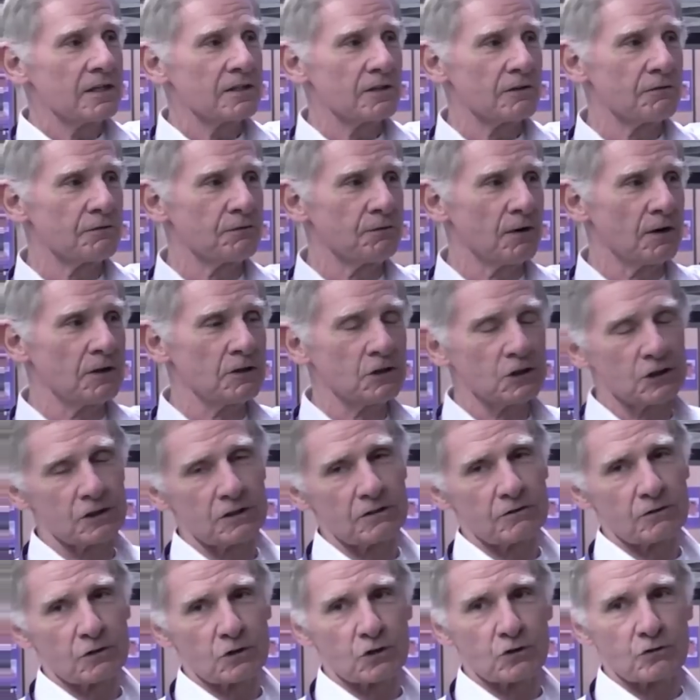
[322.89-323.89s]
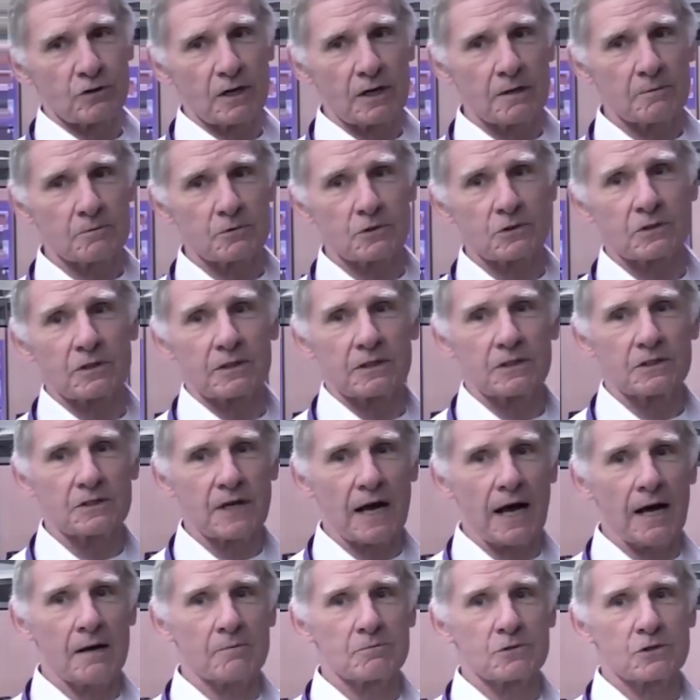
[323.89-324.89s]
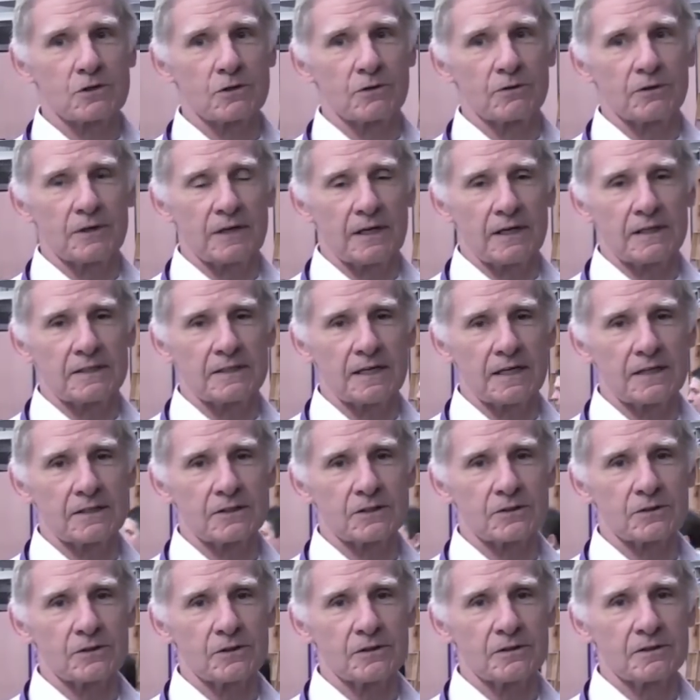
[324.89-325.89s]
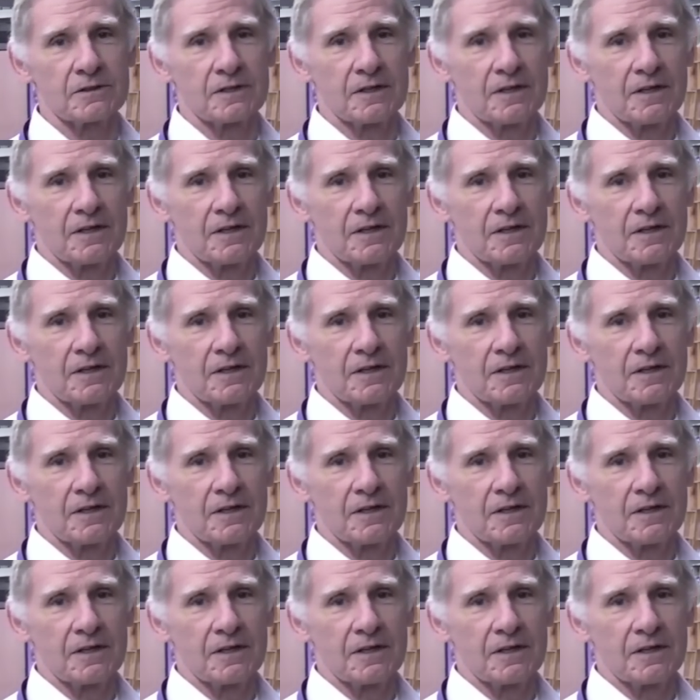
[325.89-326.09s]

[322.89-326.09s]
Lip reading: The function of the straps is absolutely identical.